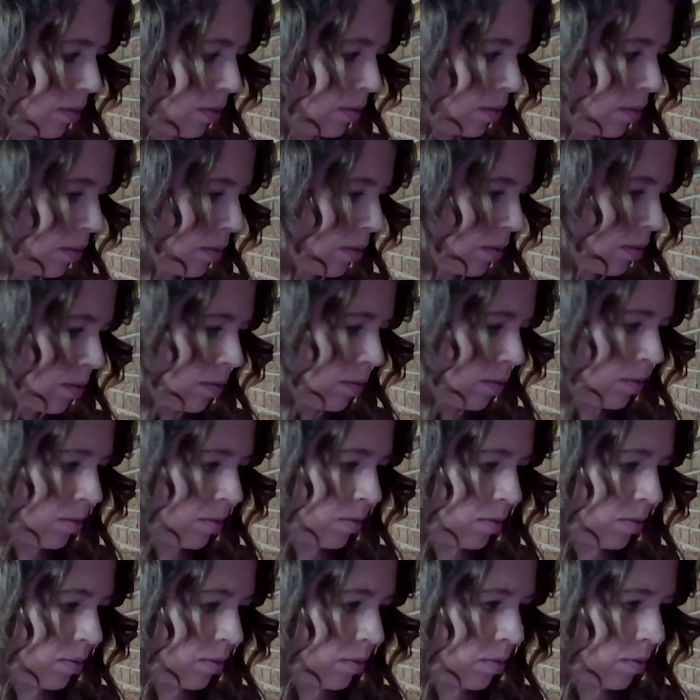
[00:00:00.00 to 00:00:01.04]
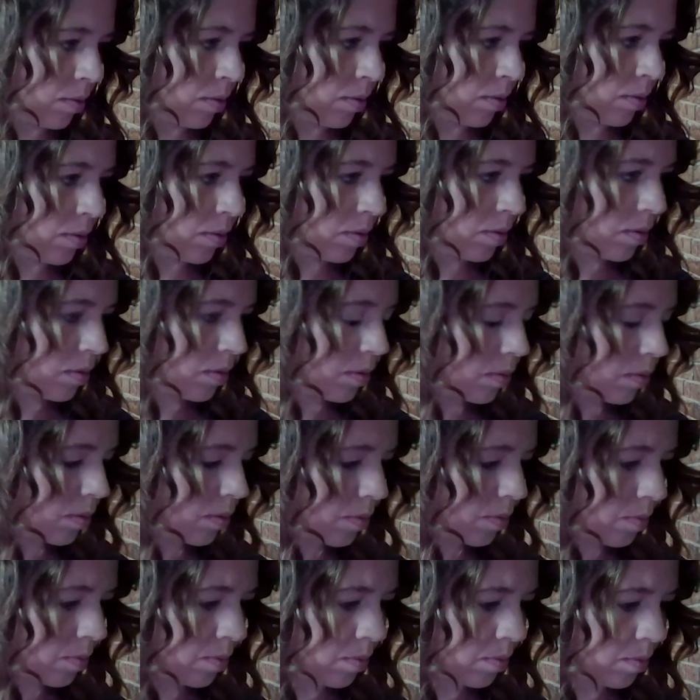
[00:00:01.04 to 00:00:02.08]

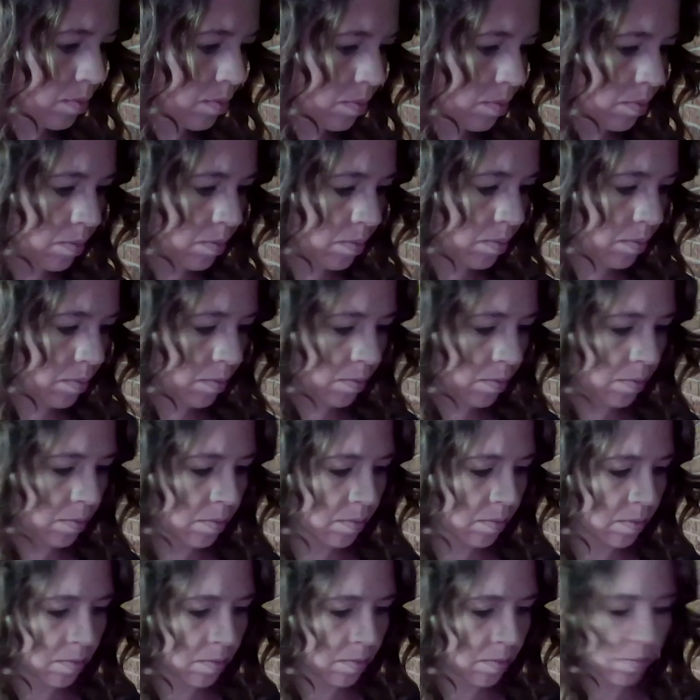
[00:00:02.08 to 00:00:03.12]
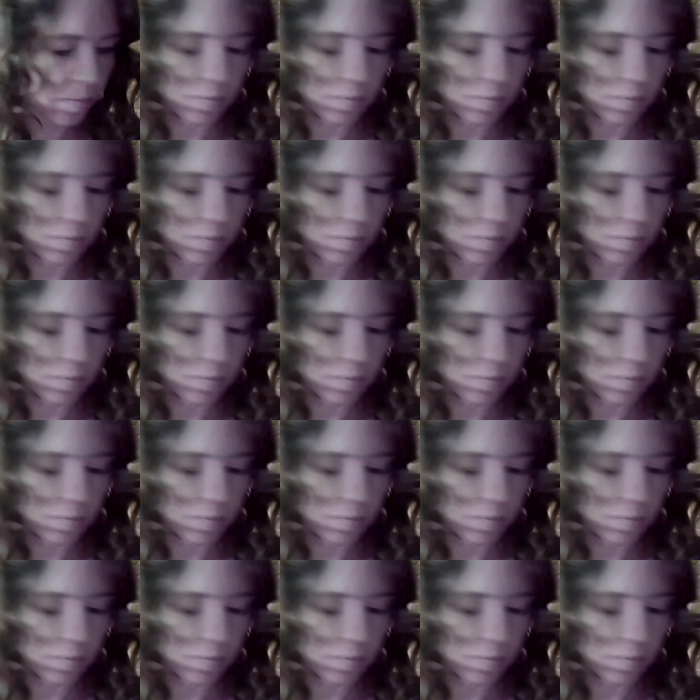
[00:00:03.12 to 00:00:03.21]
No one is speaking in this clip.